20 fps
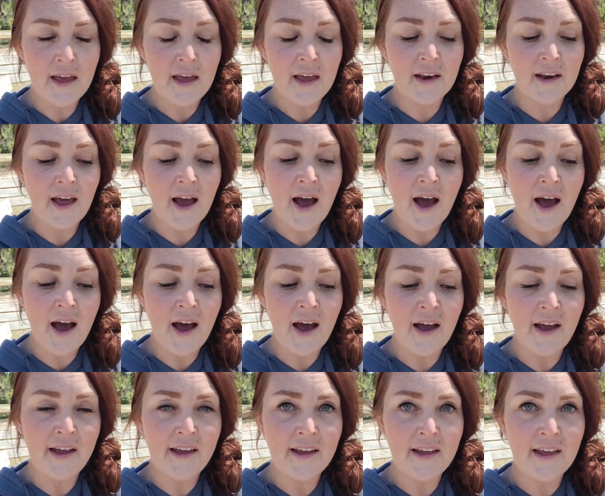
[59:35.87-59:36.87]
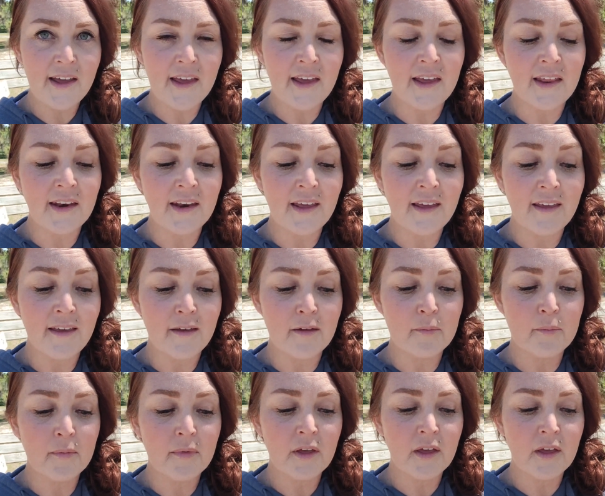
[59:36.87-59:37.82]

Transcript: and I in him.